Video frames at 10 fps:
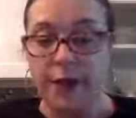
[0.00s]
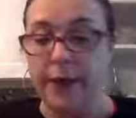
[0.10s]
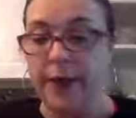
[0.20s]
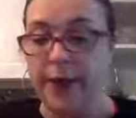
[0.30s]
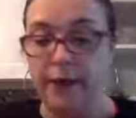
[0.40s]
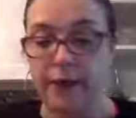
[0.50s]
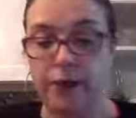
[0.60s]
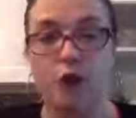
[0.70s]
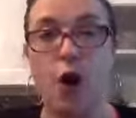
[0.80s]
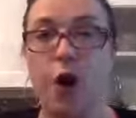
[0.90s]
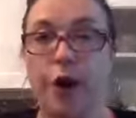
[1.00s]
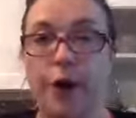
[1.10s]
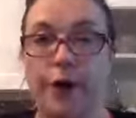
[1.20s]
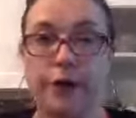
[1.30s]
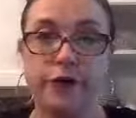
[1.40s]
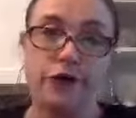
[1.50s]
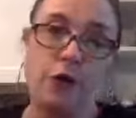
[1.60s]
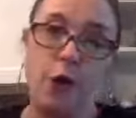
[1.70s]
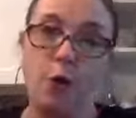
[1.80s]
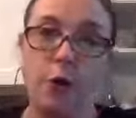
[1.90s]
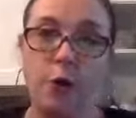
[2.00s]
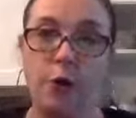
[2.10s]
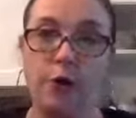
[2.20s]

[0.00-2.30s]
get the dog to go